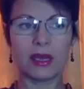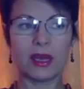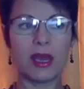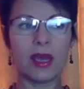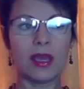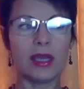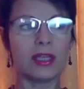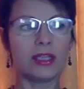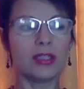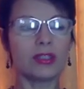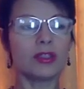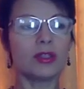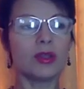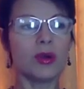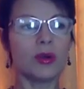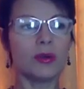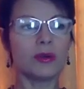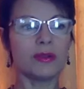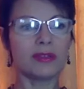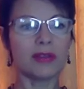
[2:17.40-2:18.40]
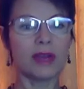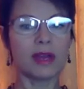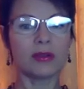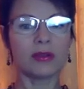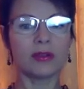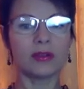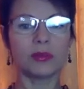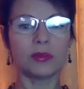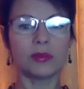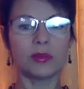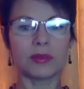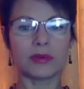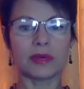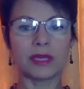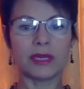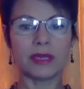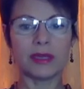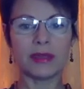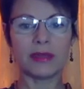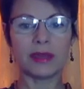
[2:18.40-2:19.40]
It knows how to
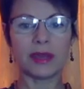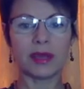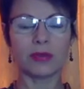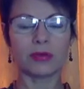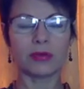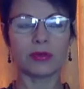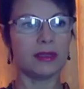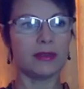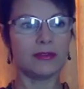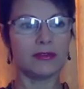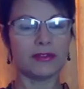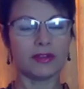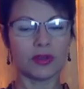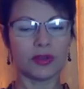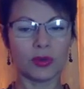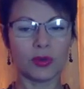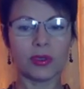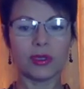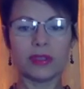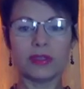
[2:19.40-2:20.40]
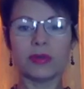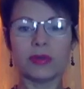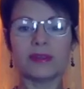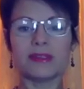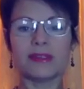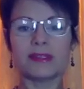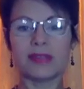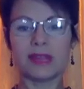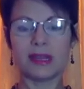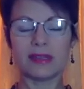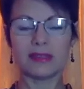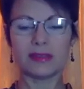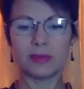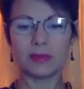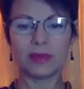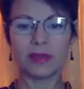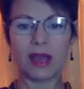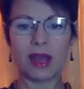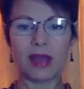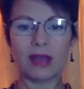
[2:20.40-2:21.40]
breathe, how to fuel your cells
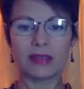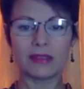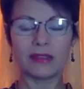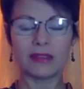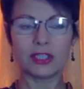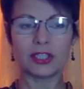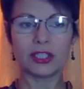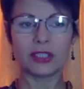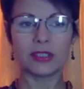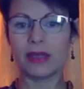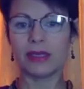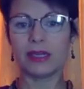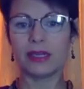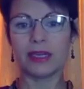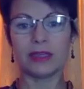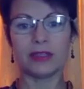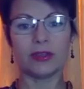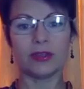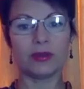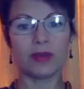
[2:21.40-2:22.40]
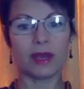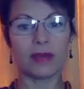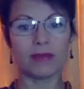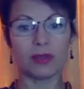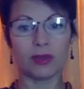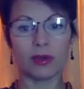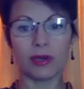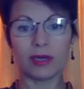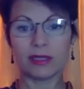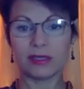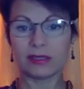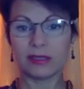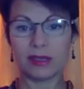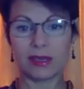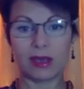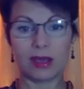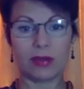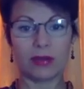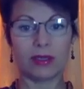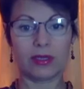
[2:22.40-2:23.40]
with oxygen, and you have no
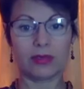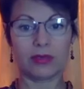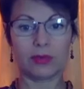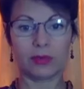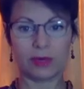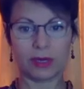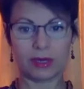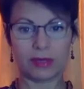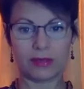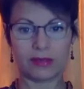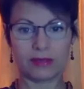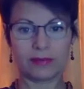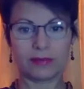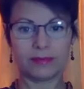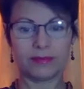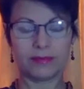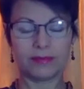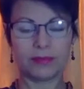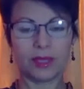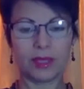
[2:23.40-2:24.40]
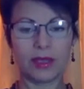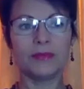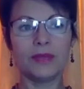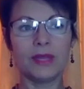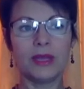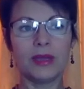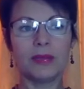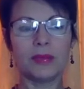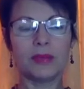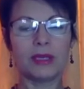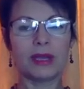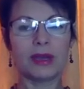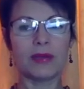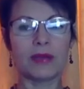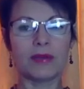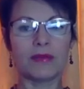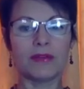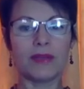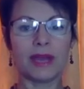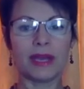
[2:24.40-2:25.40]
idea how that works. But
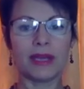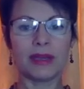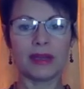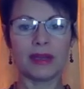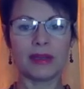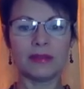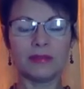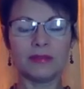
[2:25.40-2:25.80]
our Veda